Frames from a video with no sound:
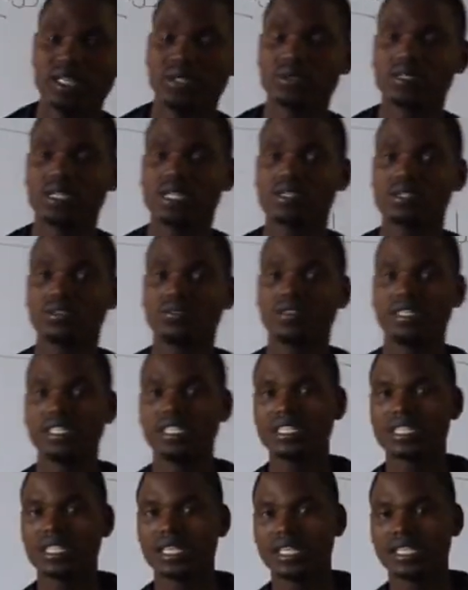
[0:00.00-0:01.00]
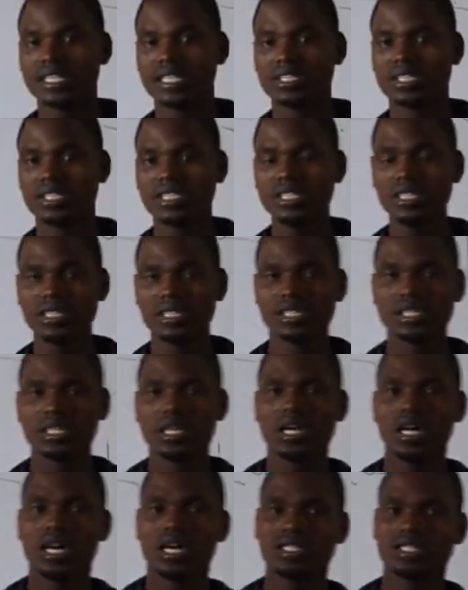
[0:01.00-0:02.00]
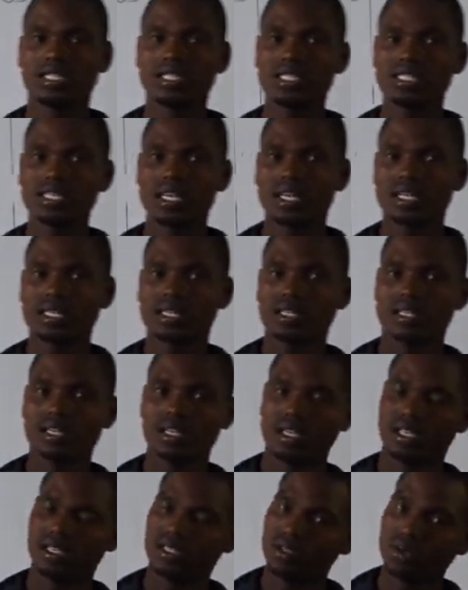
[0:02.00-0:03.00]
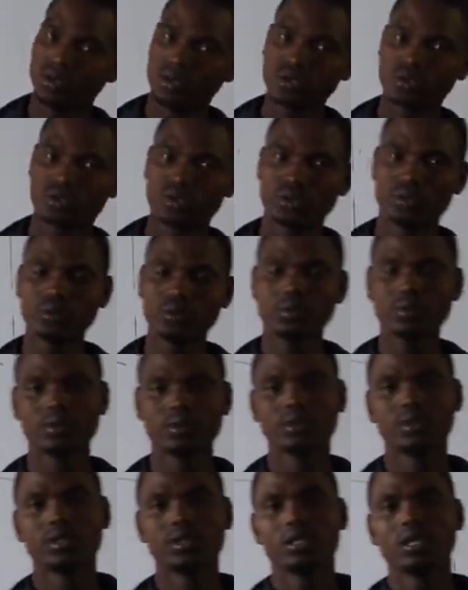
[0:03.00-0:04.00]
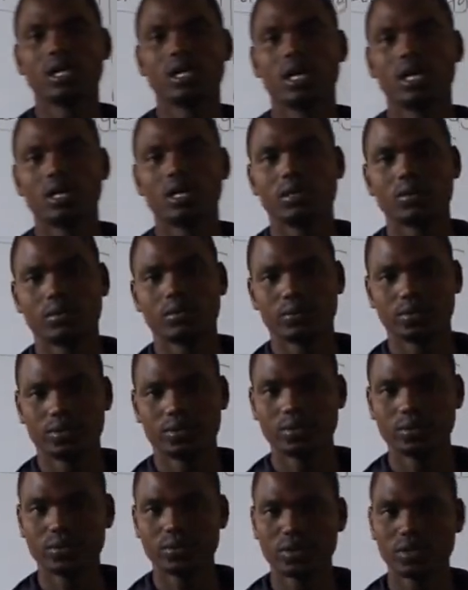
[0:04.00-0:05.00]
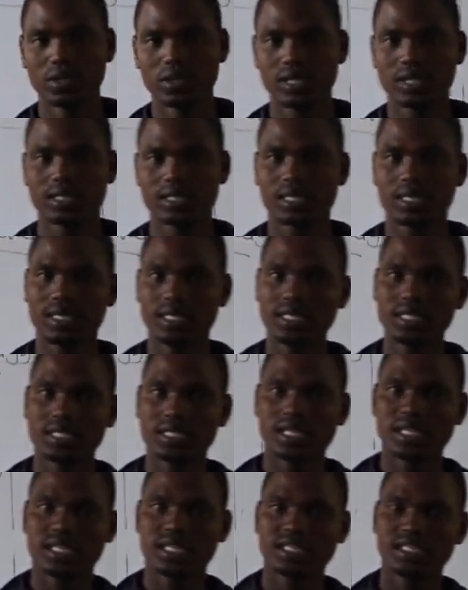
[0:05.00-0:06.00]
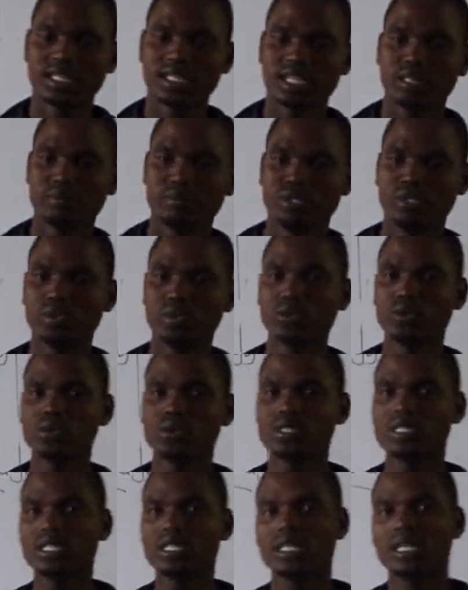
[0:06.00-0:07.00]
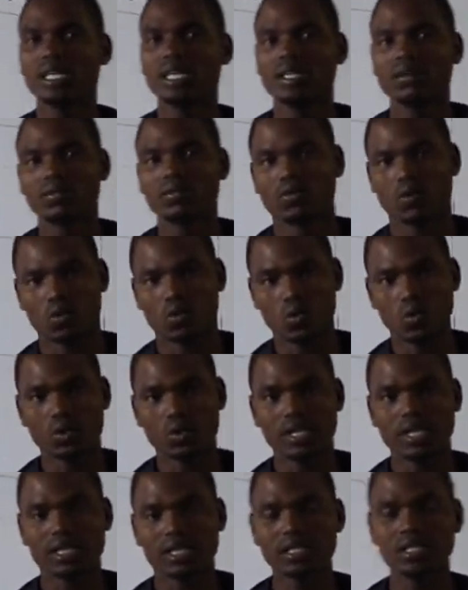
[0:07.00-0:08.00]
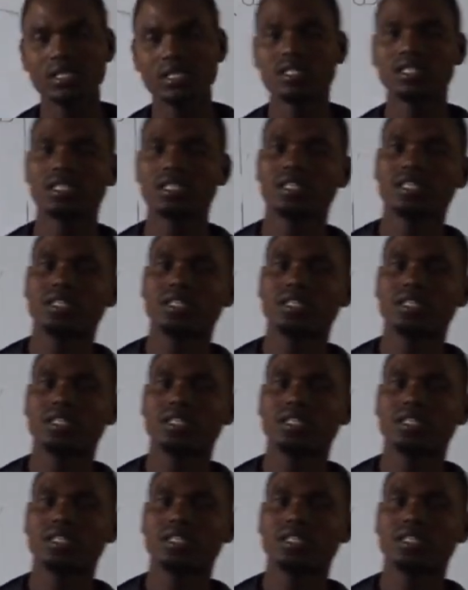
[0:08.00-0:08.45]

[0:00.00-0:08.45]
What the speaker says: uses of heat energy, and these are known to you. You know that heat energy can be used for cooking,